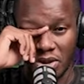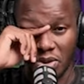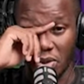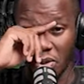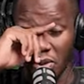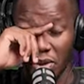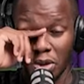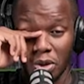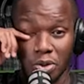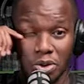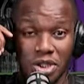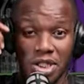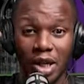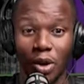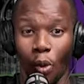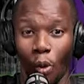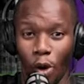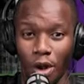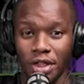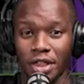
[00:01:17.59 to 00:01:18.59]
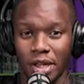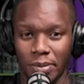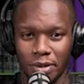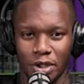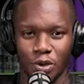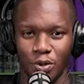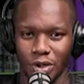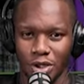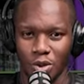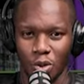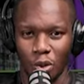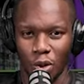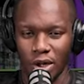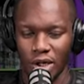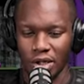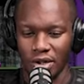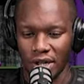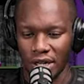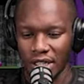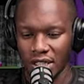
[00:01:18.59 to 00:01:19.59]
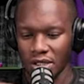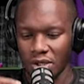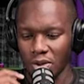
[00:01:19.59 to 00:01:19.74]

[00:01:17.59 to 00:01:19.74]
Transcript: So you still want them in your squad, right?